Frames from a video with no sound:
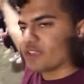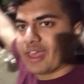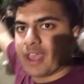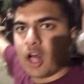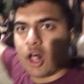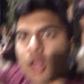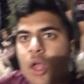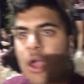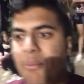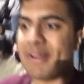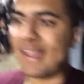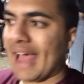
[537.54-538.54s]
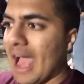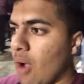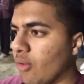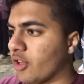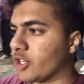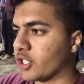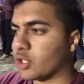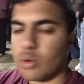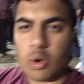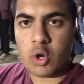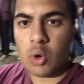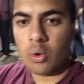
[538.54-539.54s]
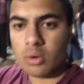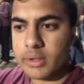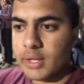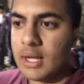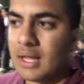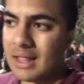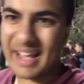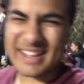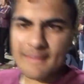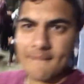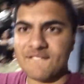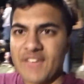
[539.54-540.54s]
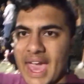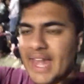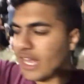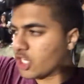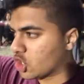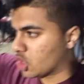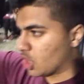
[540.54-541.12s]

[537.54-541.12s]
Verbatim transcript: the hill, but now they're just like vanished,